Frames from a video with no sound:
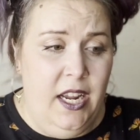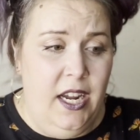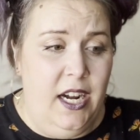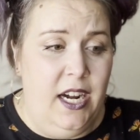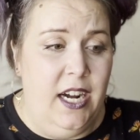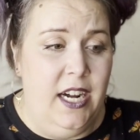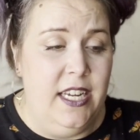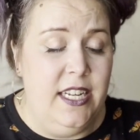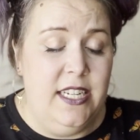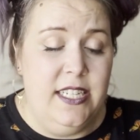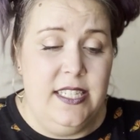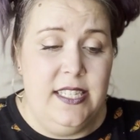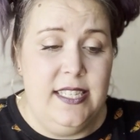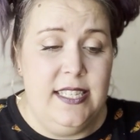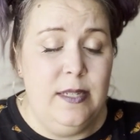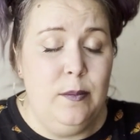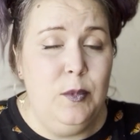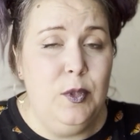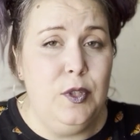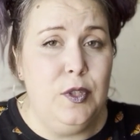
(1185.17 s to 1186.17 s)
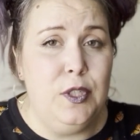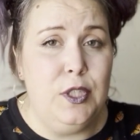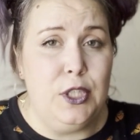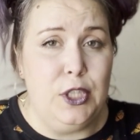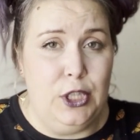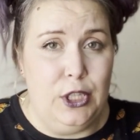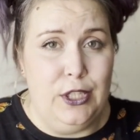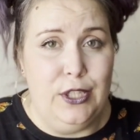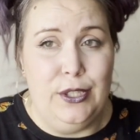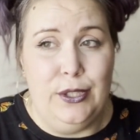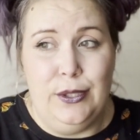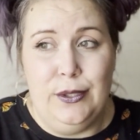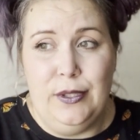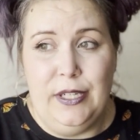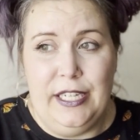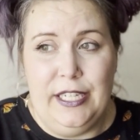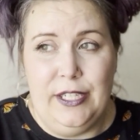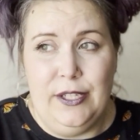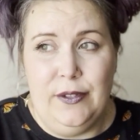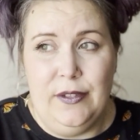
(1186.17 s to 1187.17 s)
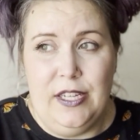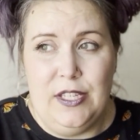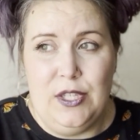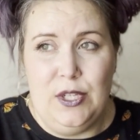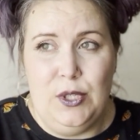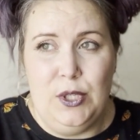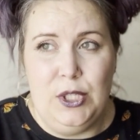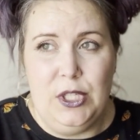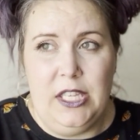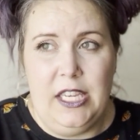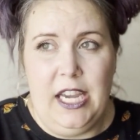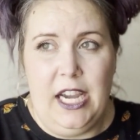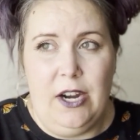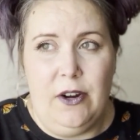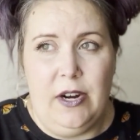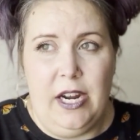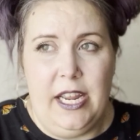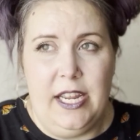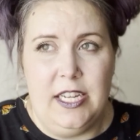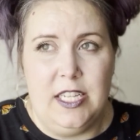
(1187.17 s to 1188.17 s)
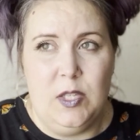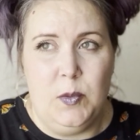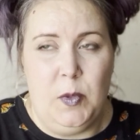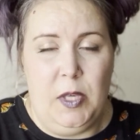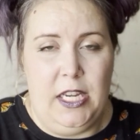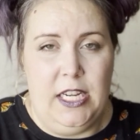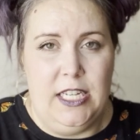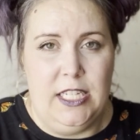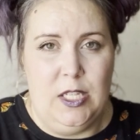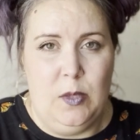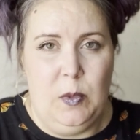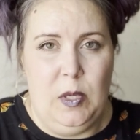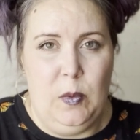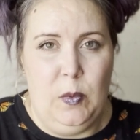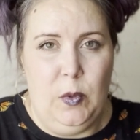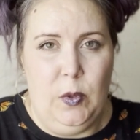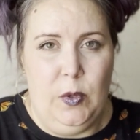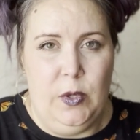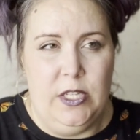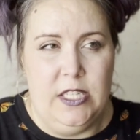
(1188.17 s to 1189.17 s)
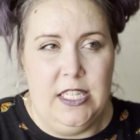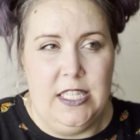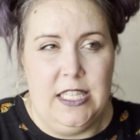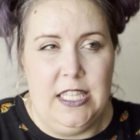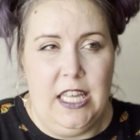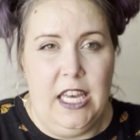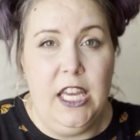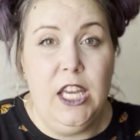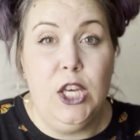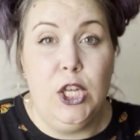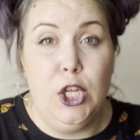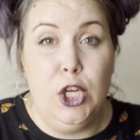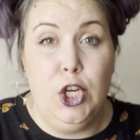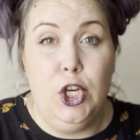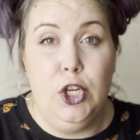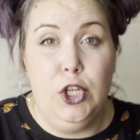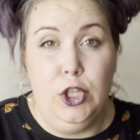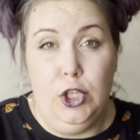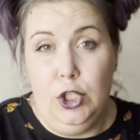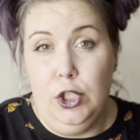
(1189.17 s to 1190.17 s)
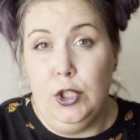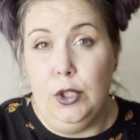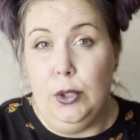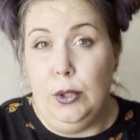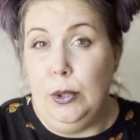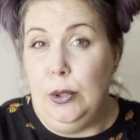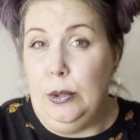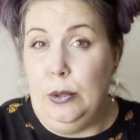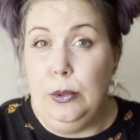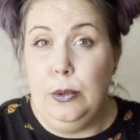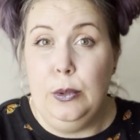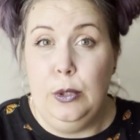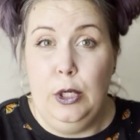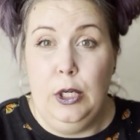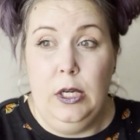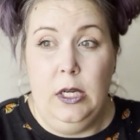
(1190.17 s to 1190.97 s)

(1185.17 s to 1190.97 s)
It is similar to Clue. I know that's usually how I explain it to people, is it's like Clue,